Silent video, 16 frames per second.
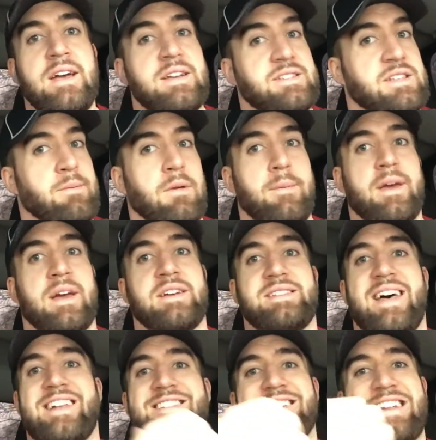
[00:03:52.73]
simply because
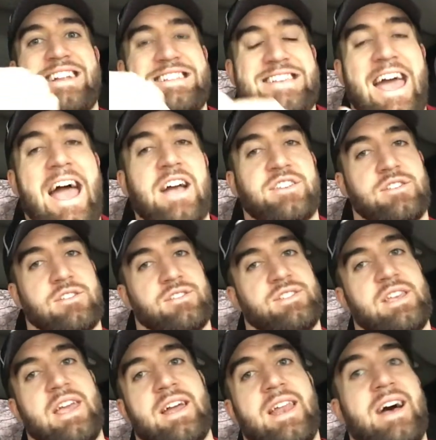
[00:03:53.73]
that is going to tax your
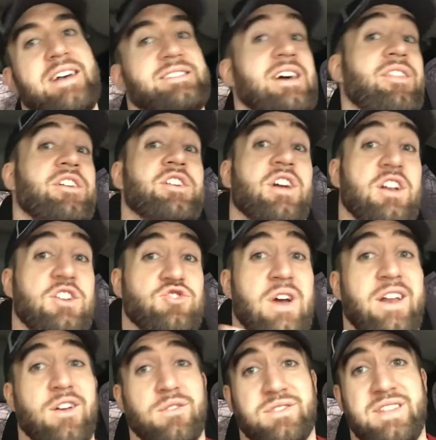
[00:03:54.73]
CNS, and then you're going to
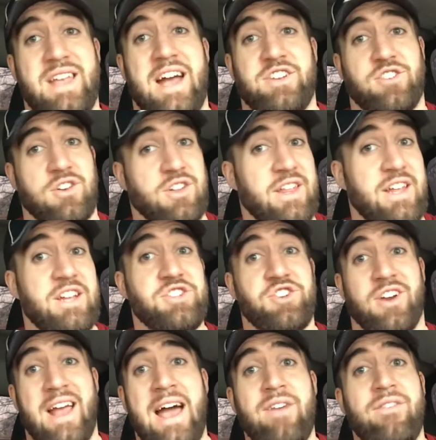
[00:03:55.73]
try to go snatch or clean and
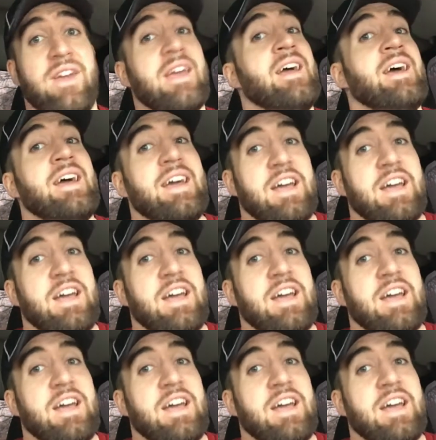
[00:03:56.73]
jerk heavy.